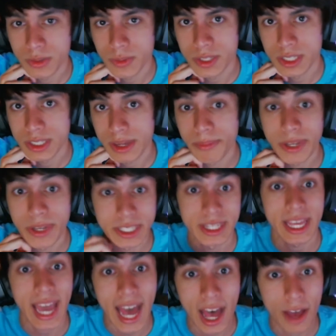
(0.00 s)
which is like basically
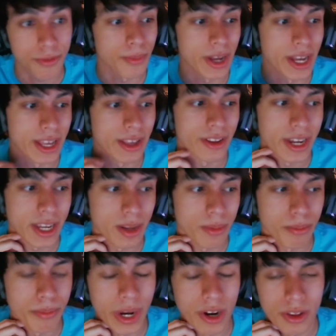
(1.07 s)
half a mile, and I
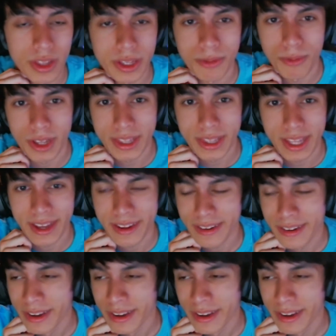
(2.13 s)
could barely run that